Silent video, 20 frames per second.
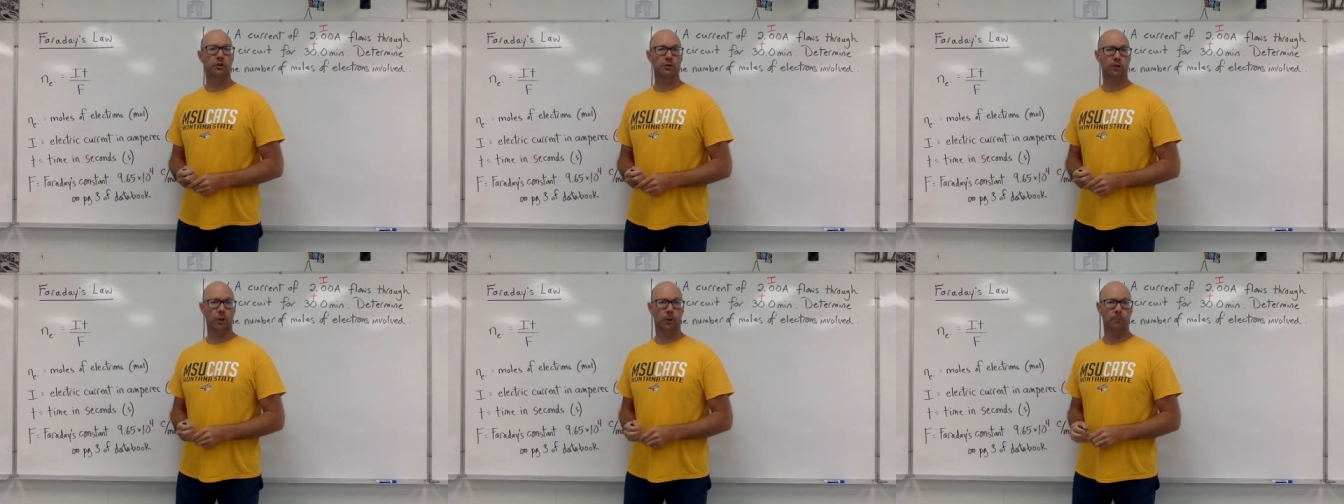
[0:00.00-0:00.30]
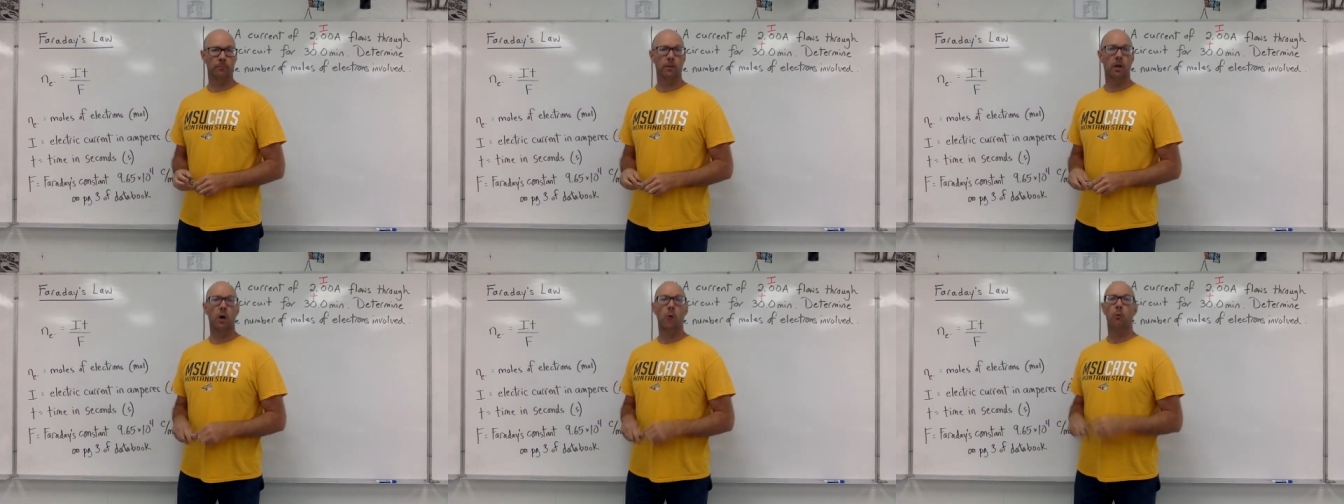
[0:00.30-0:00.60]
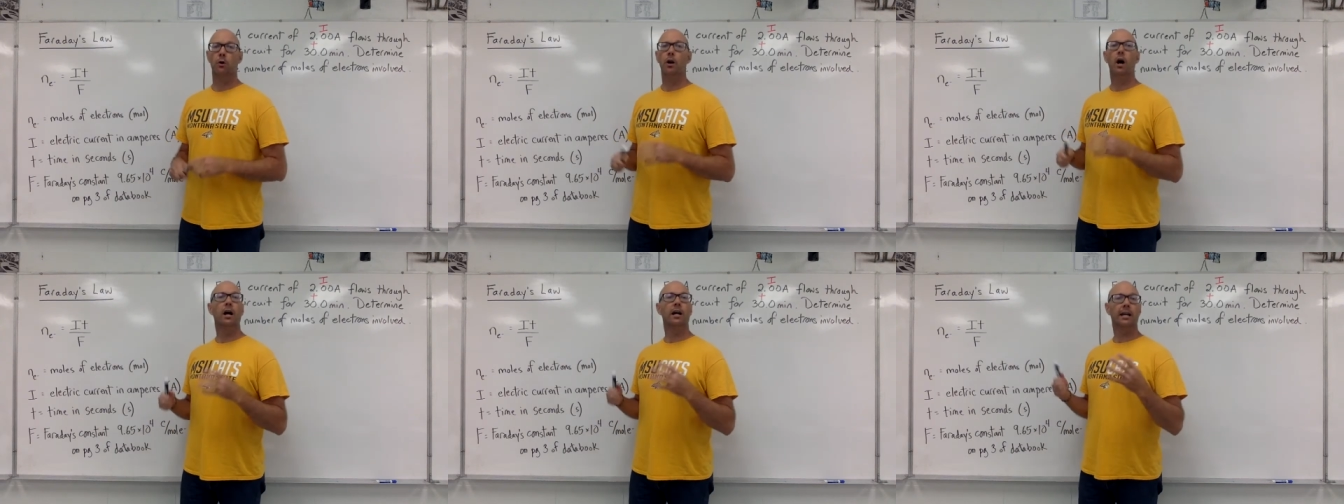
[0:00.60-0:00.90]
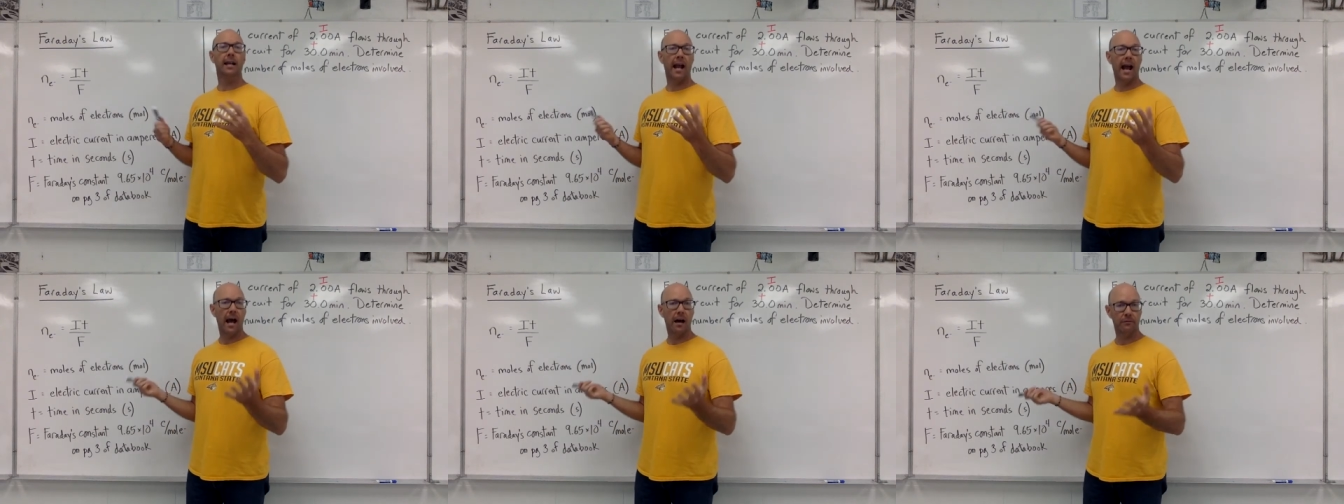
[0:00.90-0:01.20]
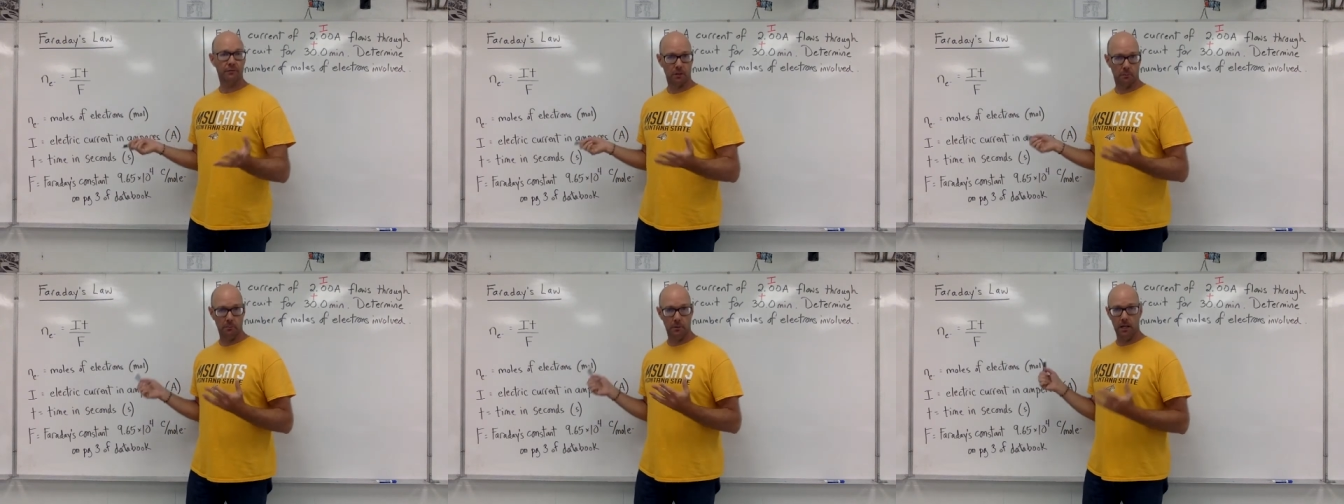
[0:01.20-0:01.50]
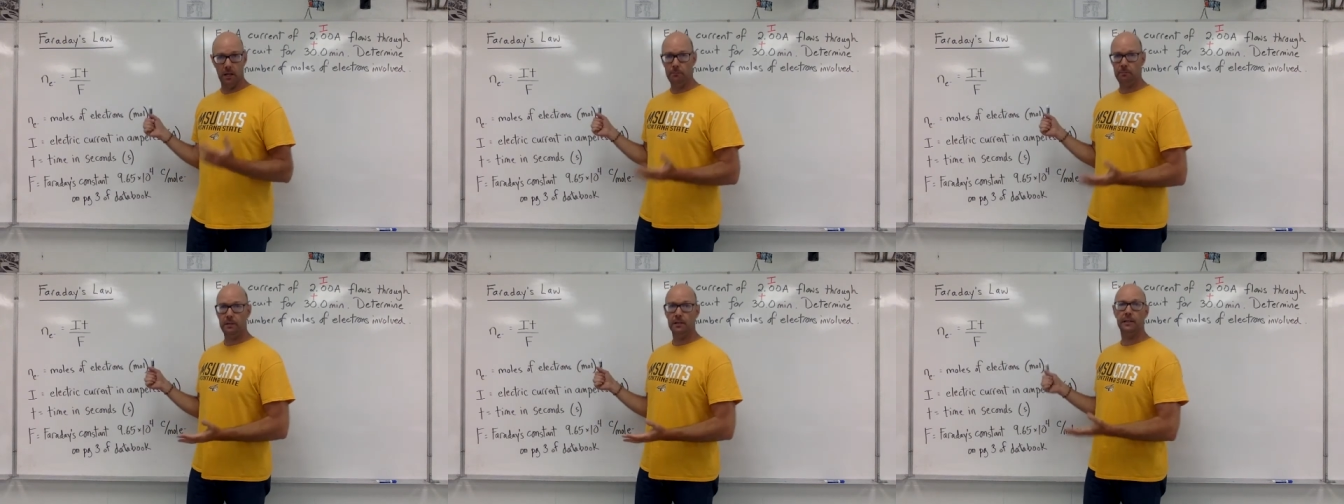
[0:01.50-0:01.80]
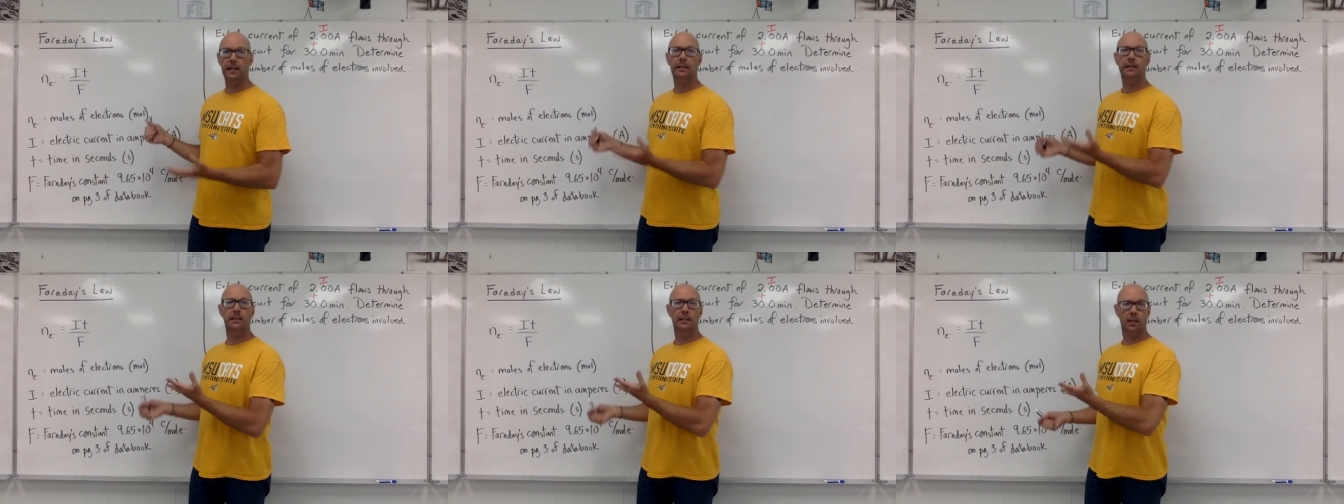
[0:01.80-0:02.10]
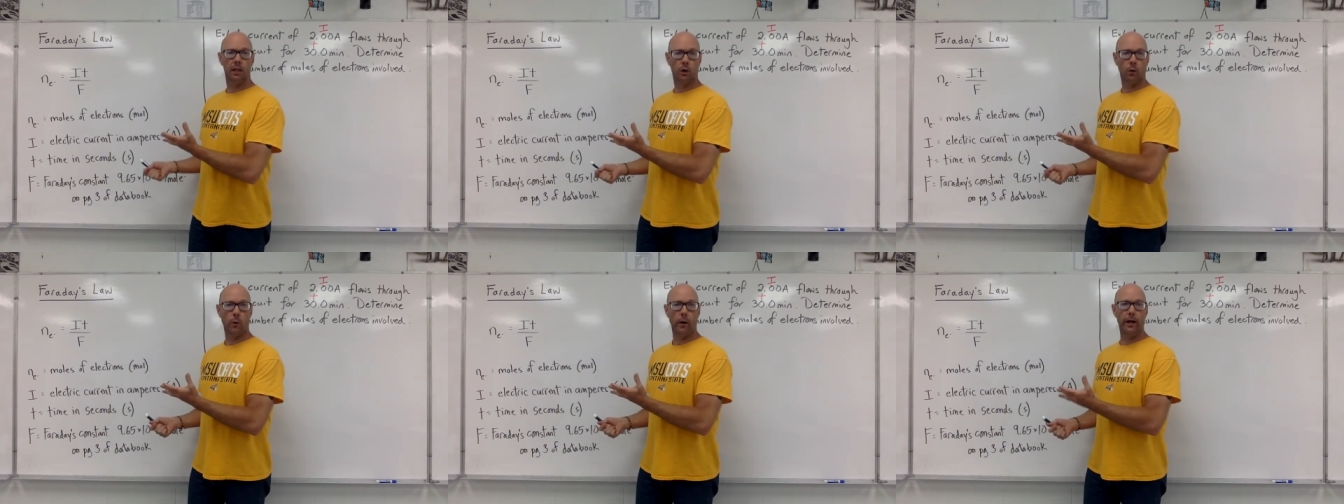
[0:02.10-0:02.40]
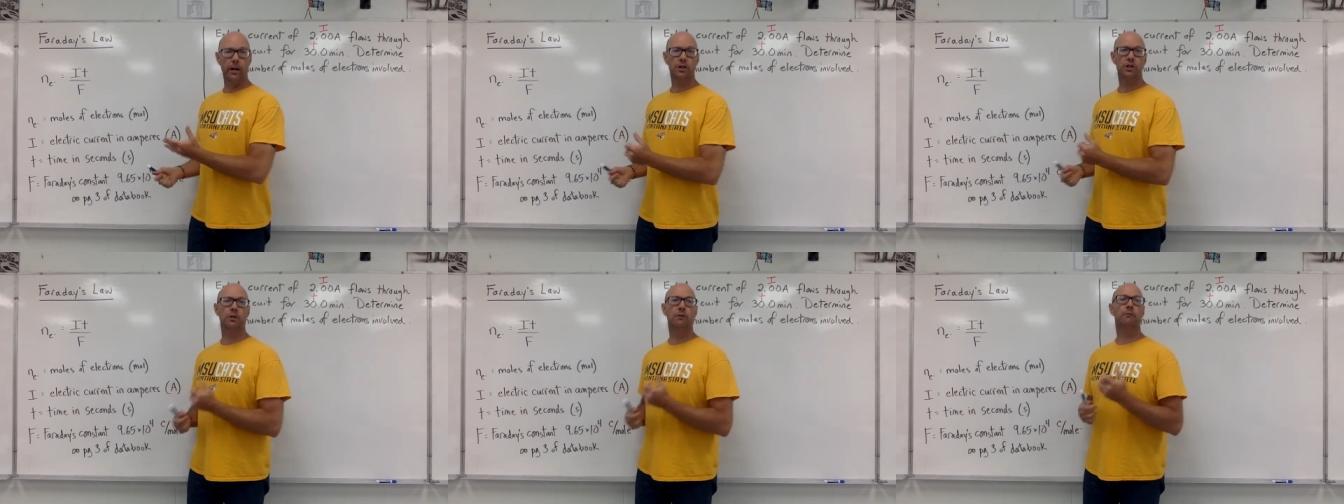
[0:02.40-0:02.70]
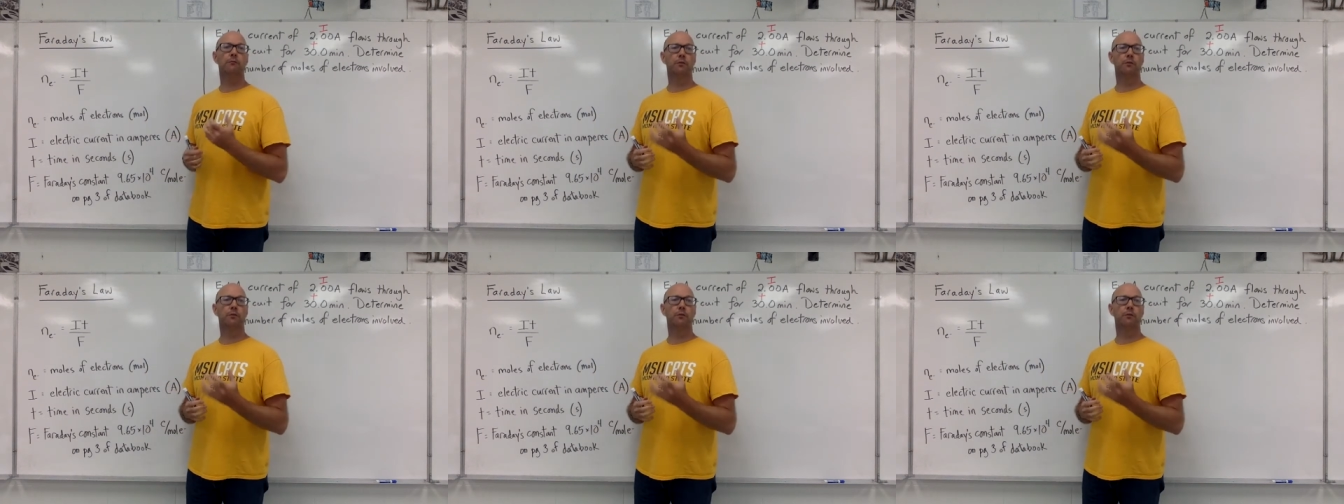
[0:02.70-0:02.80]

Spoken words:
So we're not going to have to manipulate the equation